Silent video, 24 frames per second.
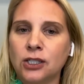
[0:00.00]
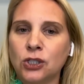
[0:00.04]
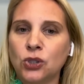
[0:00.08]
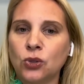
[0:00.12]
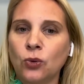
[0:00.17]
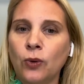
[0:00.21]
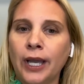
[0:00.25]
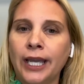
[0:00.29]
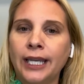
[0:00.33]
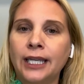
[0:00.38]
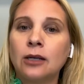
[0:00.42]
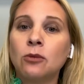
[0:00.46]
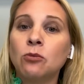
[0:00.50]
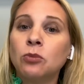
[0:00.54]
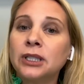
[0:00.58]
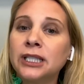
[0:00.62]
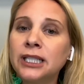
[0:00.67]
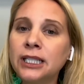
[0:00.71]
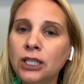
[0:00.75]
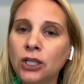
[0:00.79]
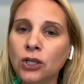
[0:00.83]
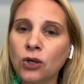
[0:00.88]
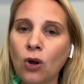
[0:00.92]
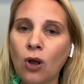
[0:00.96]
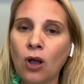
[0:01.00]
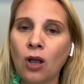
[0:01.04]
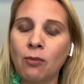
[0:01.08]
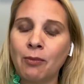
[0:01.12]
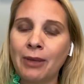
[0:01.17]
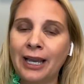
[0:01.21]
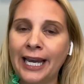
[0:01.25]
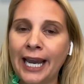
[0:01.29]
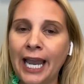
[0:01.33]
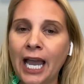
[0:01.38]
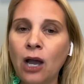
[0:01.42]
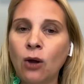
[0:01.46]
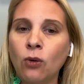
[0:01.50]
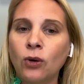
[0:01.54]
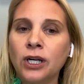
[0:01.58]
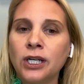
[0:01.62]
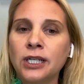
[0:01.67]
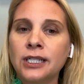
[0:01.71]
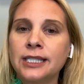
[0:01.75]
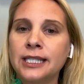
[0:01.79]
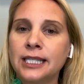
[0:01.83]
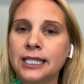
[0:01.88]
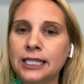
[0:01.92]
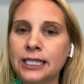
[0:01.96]
So, I completed all my
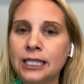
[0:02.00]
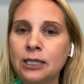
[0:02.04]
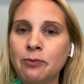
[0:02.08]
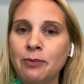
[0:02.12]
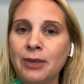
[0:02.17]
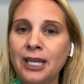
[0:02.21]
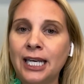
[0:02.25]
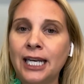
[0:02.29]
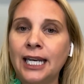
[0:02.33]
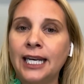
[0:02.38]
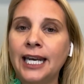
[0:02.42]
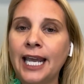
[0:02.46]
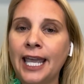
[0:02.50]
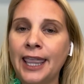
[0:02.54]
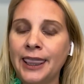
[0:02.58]
hours, submitted,